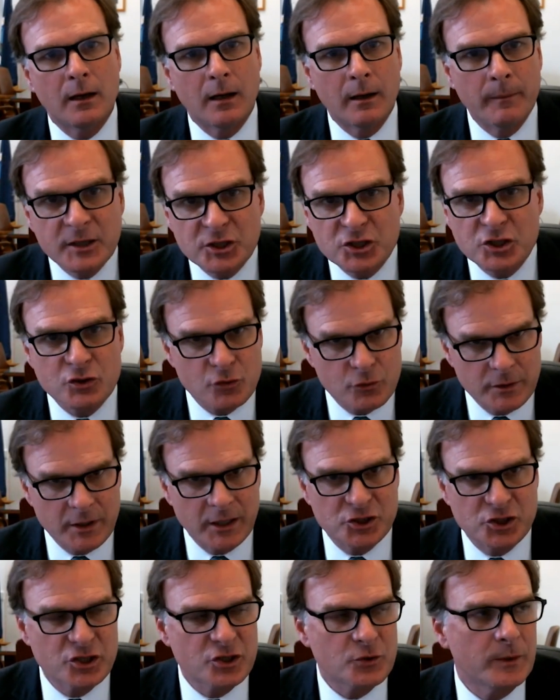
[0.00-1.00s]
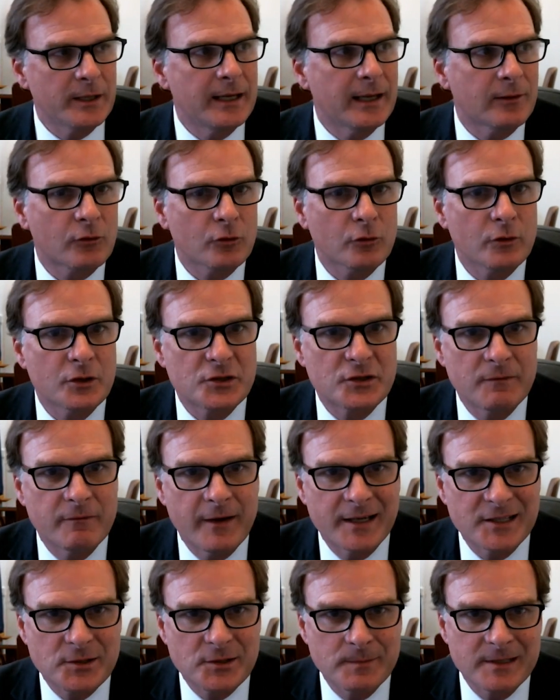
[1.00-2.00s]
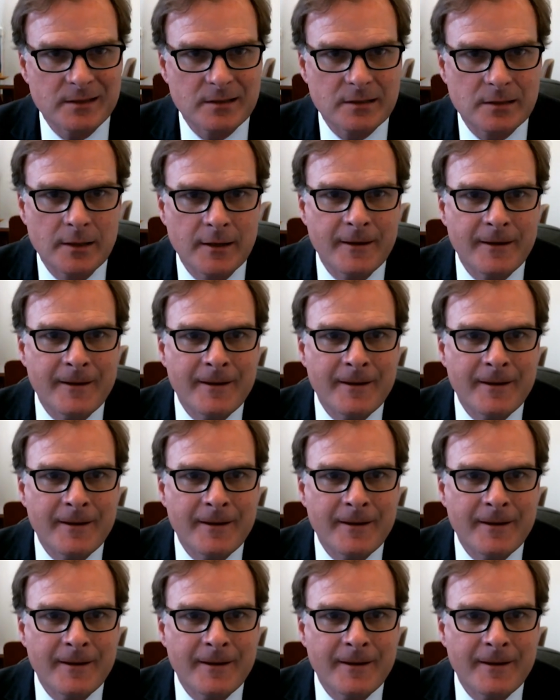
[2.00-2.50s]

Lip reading: emissions reductions we get through those investments.